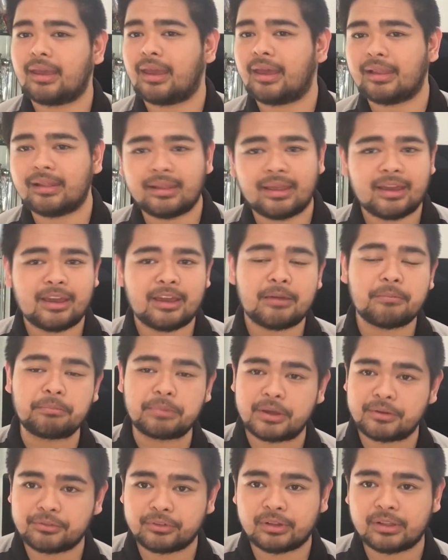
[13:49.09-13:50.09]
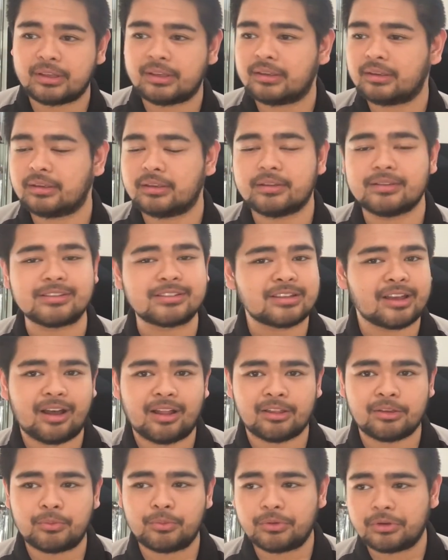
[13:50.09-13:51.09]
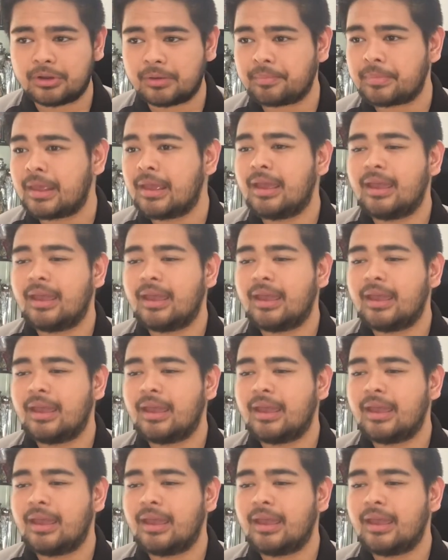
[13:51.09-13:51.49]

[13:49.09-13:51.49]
LA, Beverly Hills, Hollywood,